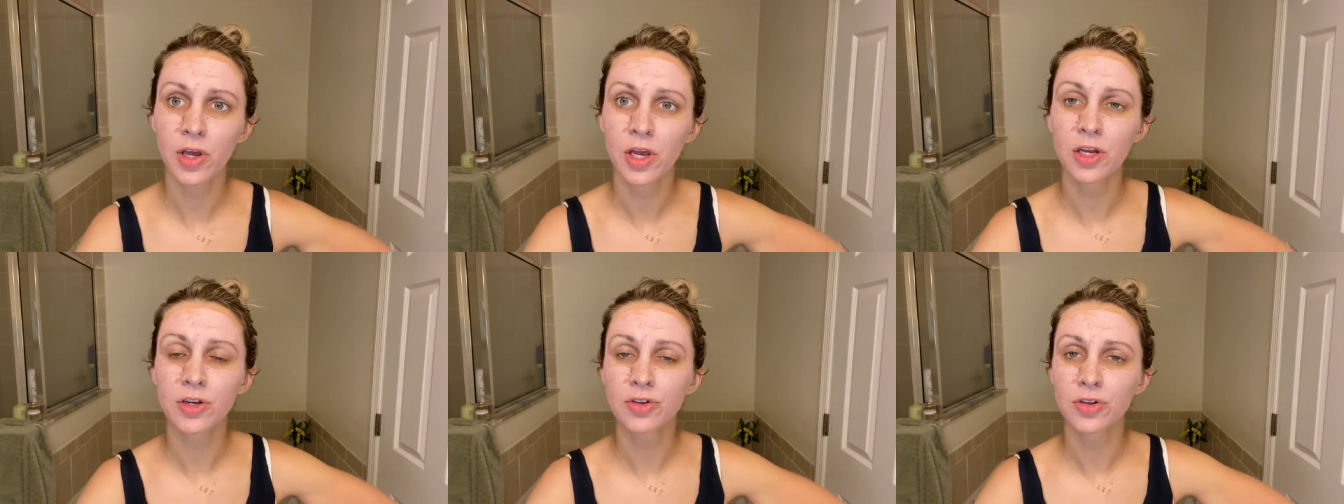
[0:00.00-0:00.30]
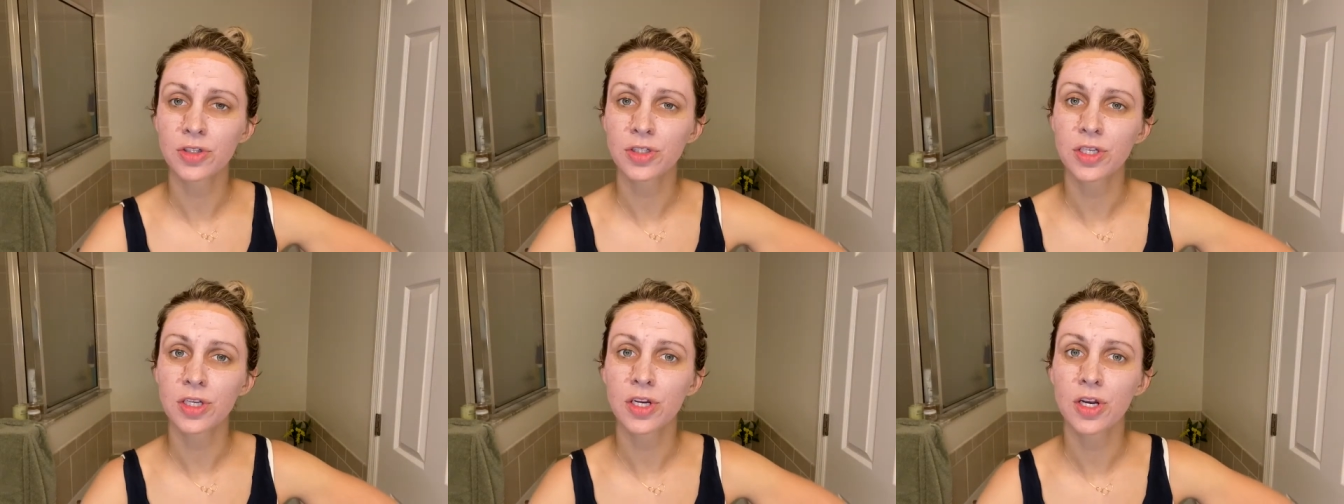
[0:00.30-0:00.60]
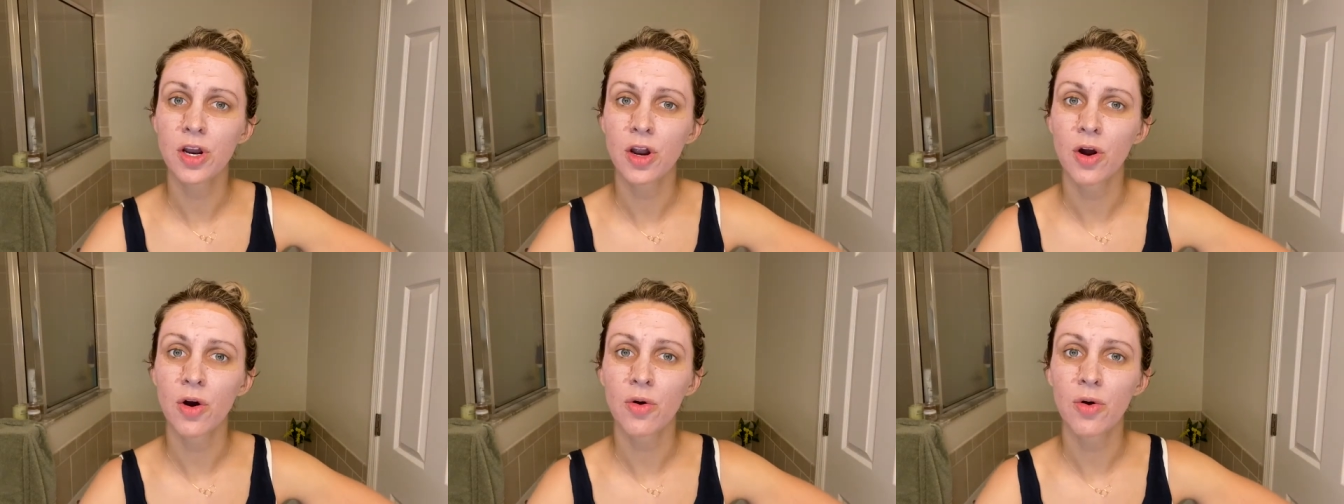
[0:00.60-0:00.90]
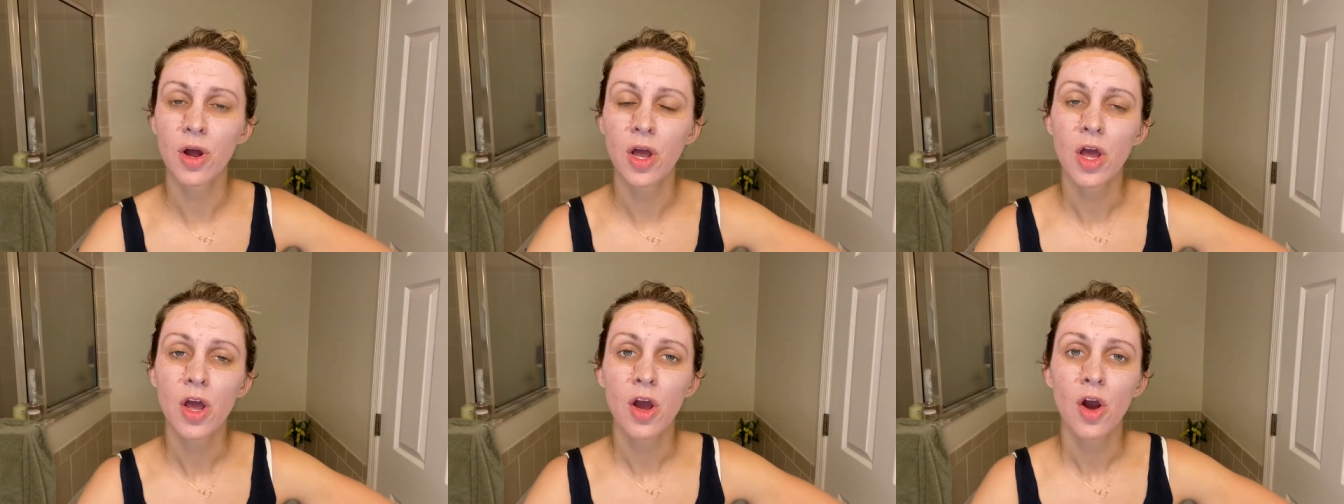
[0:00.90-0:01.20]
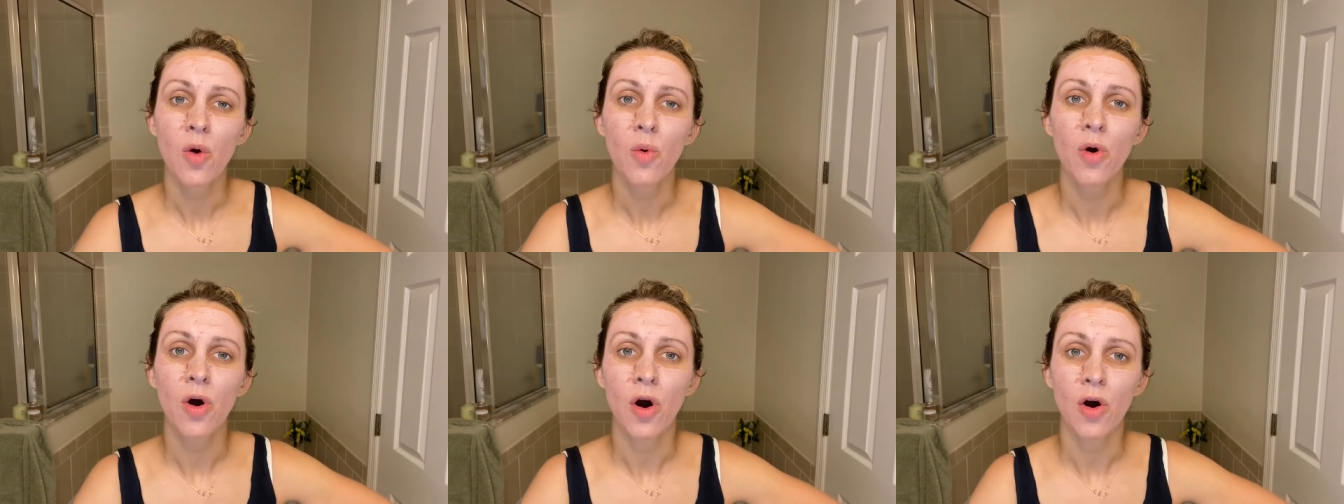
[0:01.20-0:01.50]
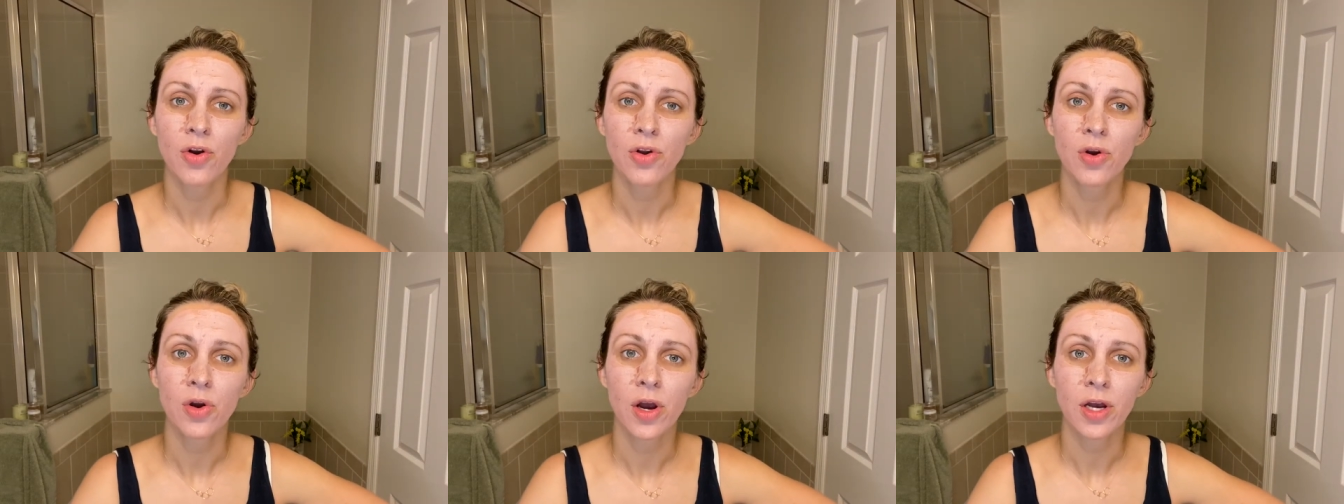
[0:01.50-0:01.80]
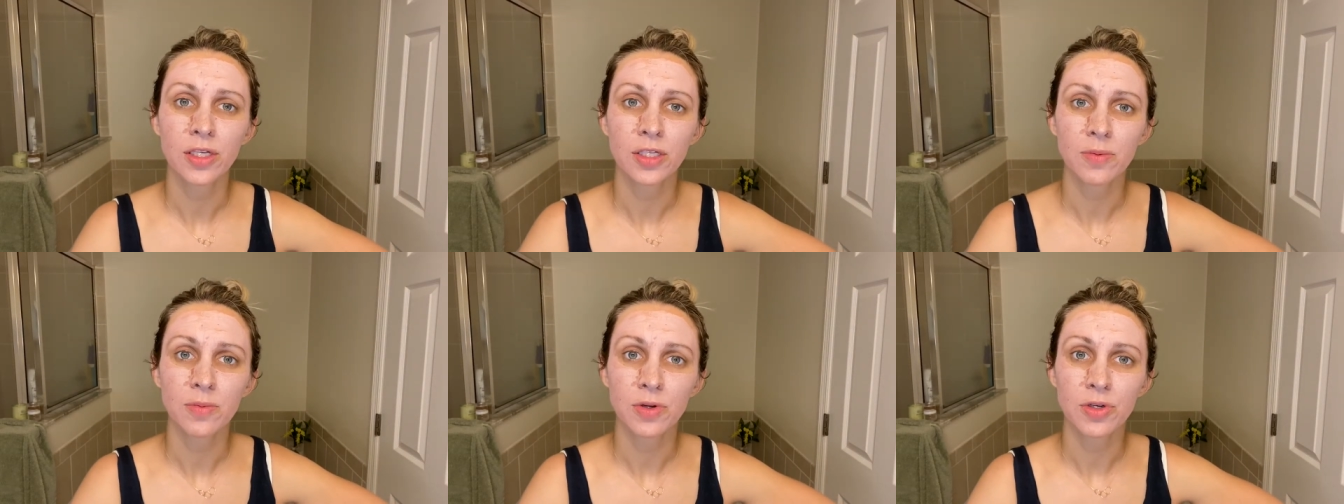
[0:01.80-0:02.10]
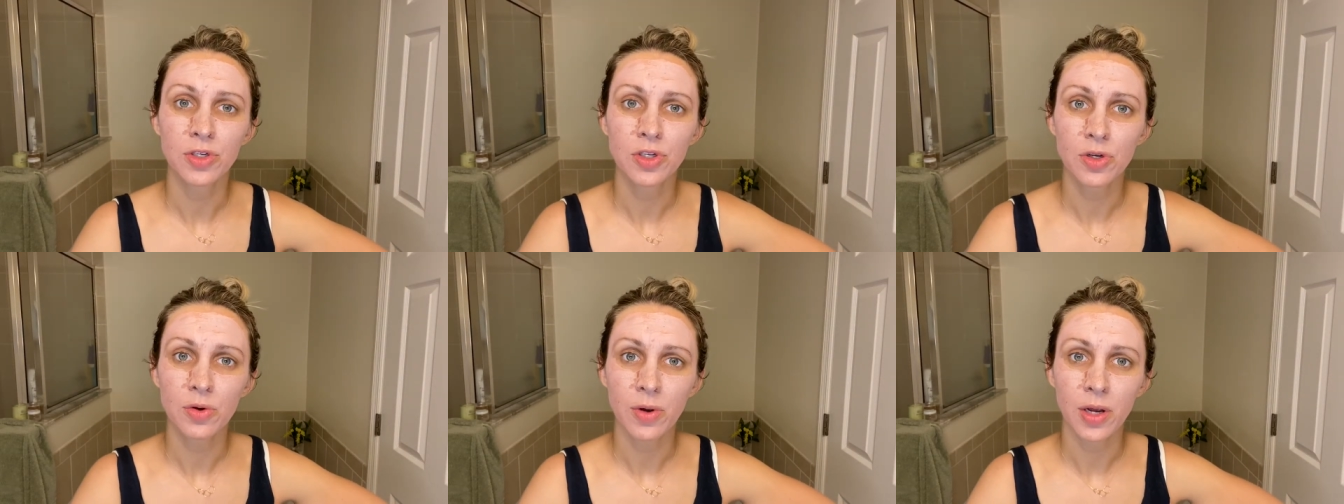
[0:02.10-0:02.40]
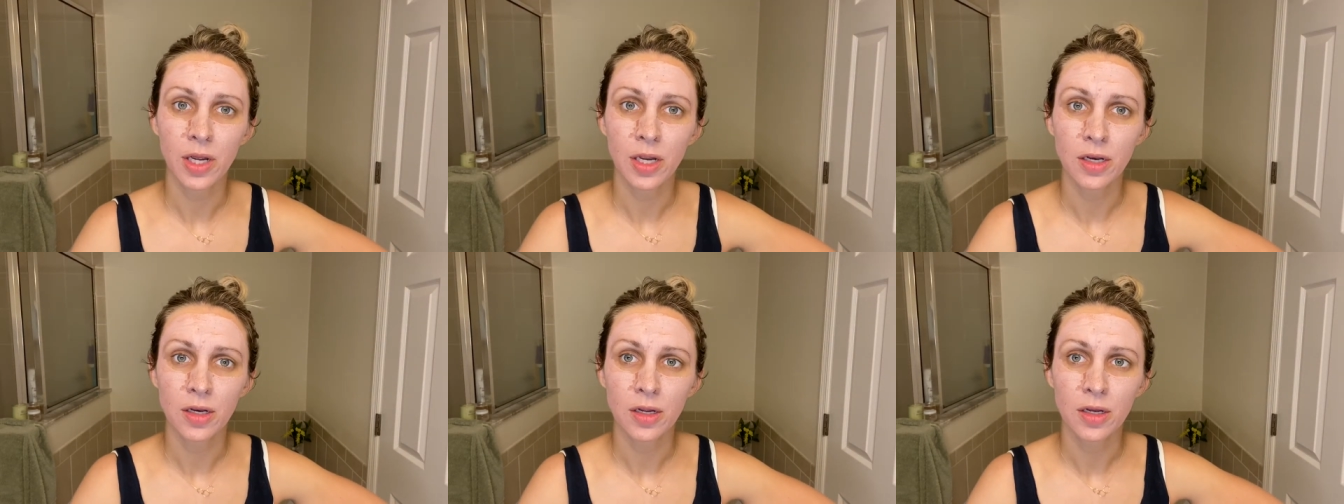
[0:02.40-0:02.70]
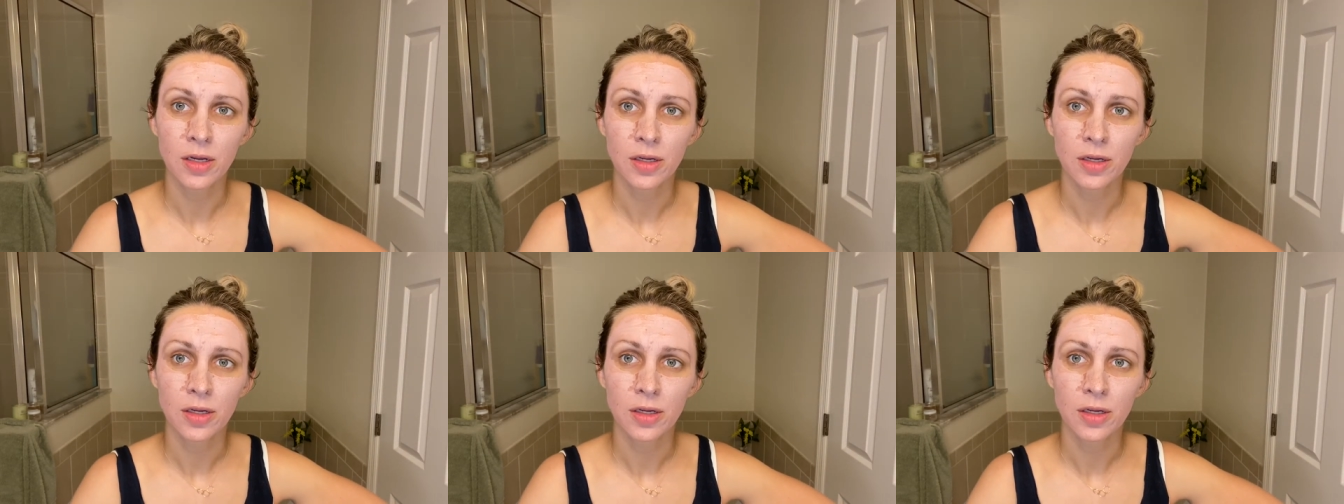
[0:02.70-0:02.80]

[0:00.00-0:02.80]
interested to know what all you guys have been doing